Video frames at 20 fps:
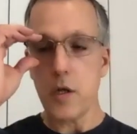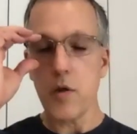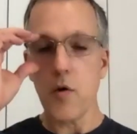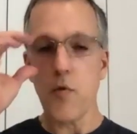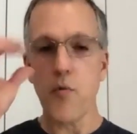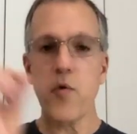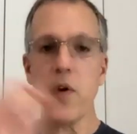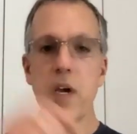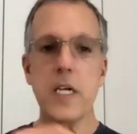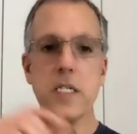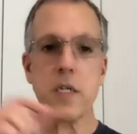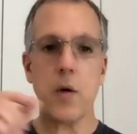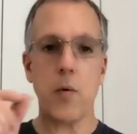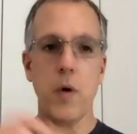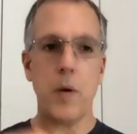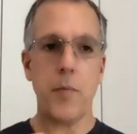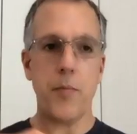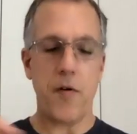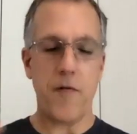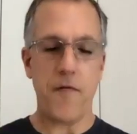The reason
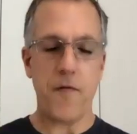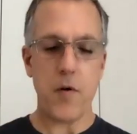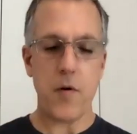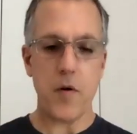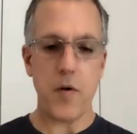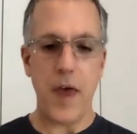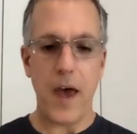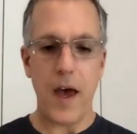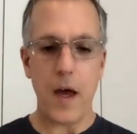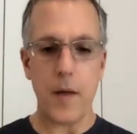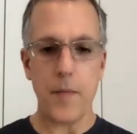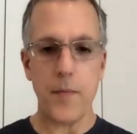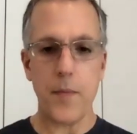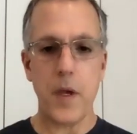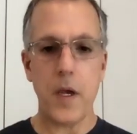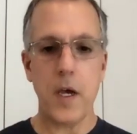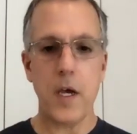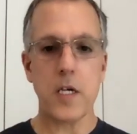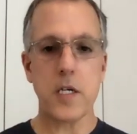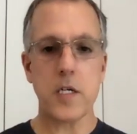we prefer that
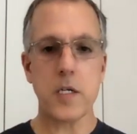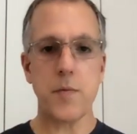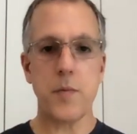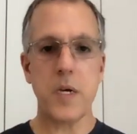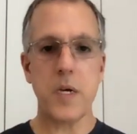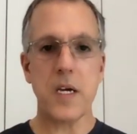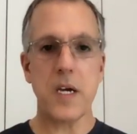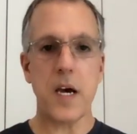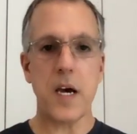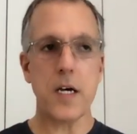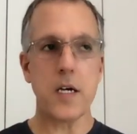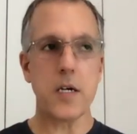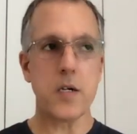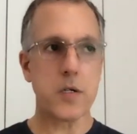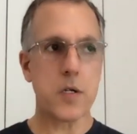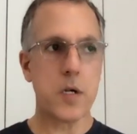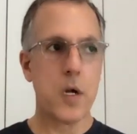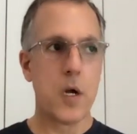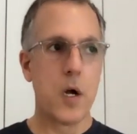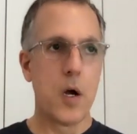is
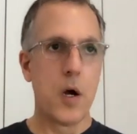because